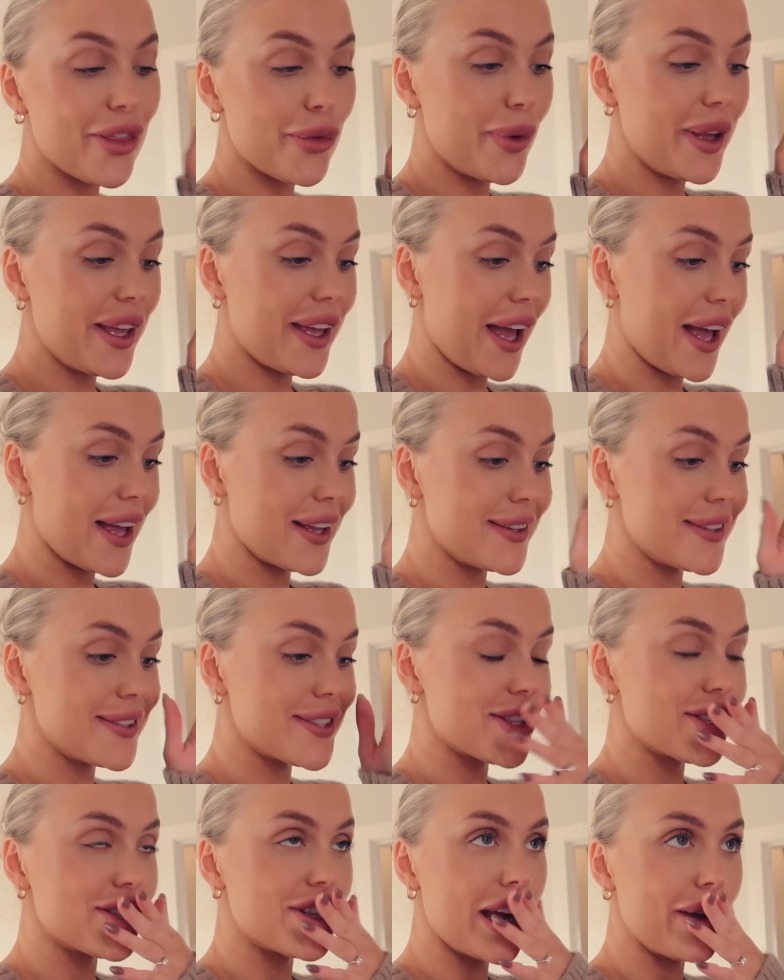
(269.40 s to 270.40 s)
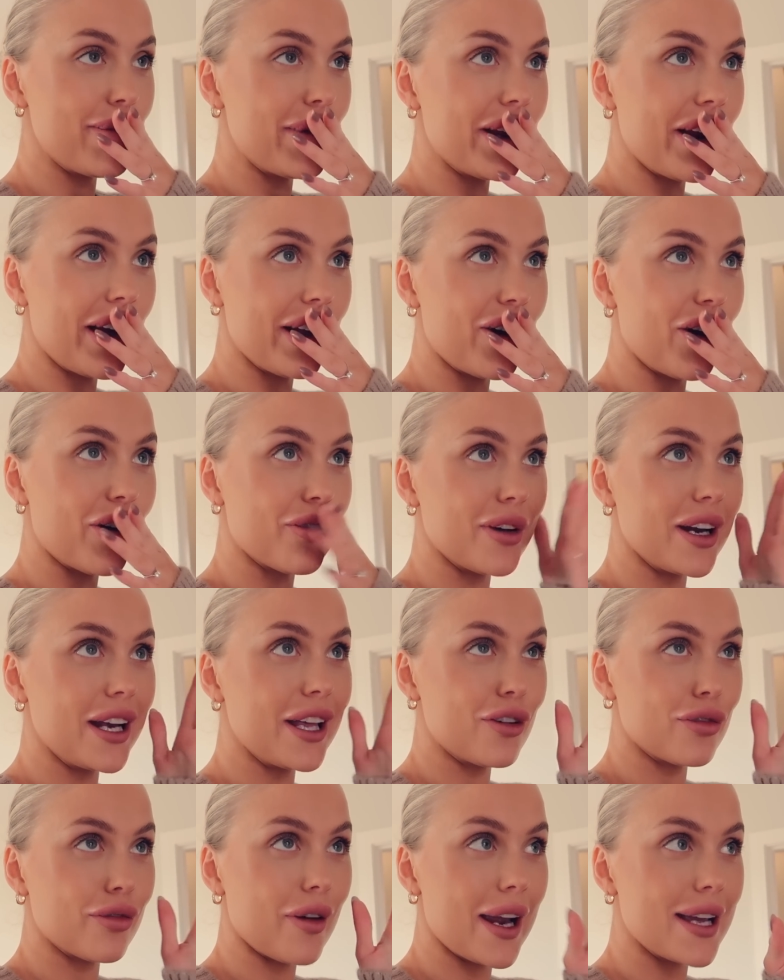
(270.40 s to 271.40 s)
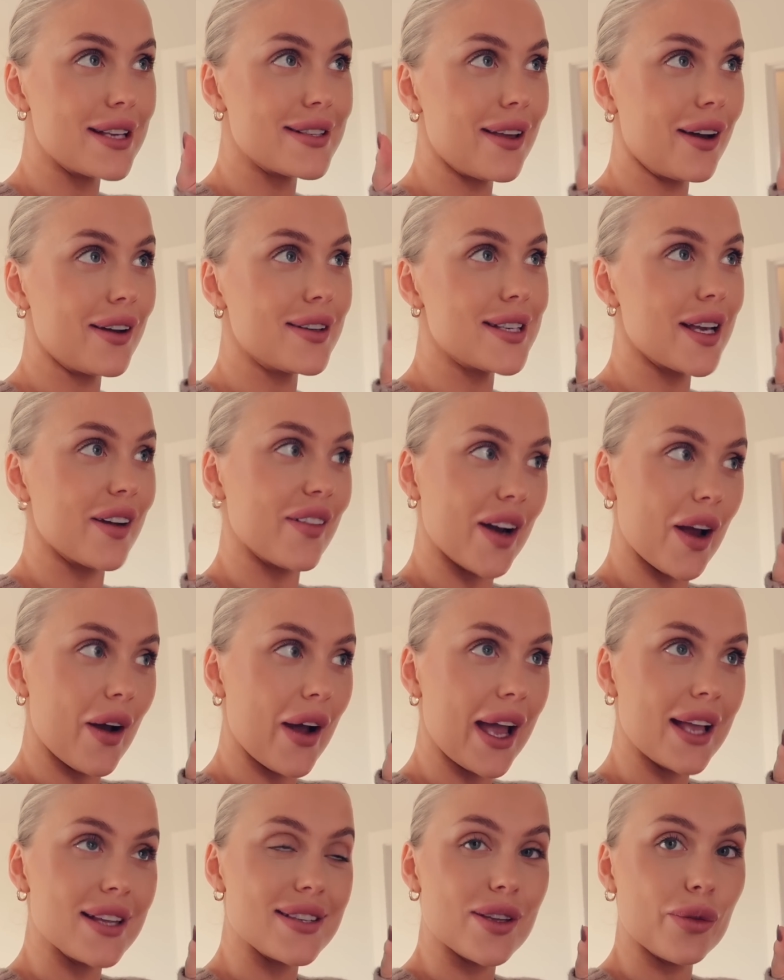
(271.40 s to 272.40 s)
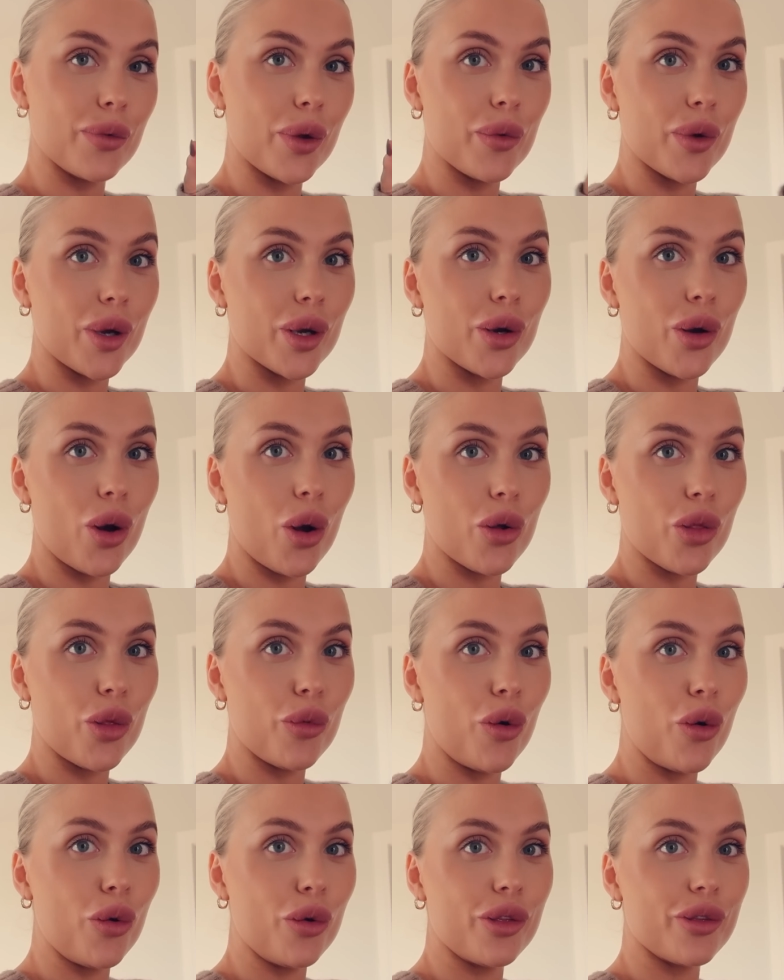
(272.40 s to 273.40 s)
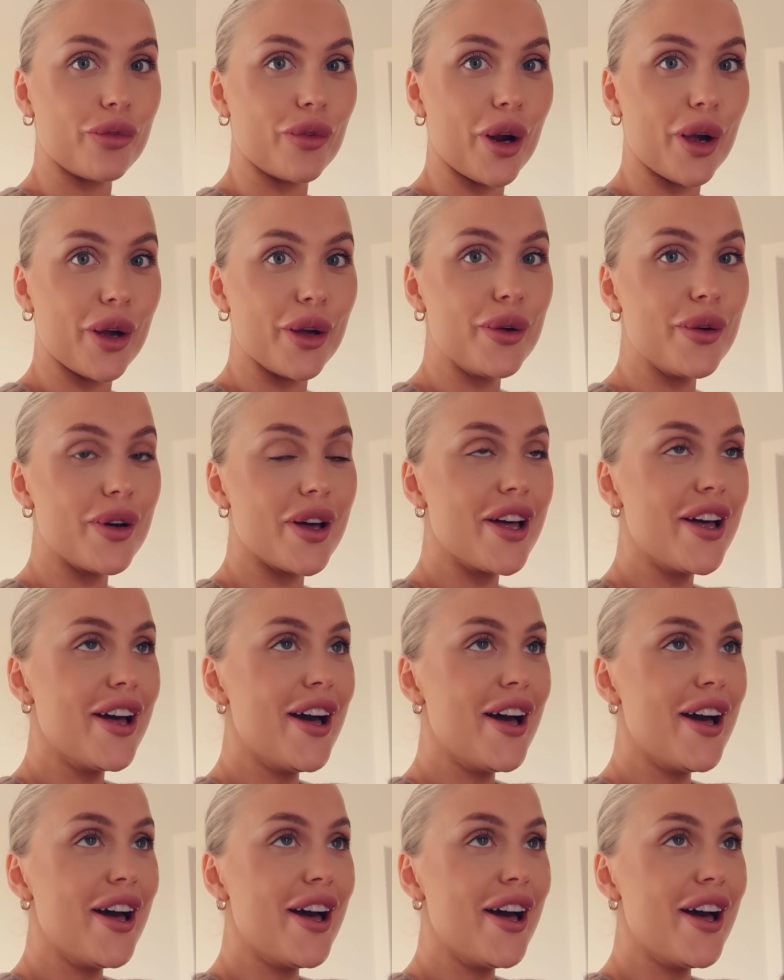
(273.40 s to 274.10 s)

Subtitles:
At the weekend, Jamie and I got a really crazy idea in our heads that we were gonna knock the wall through.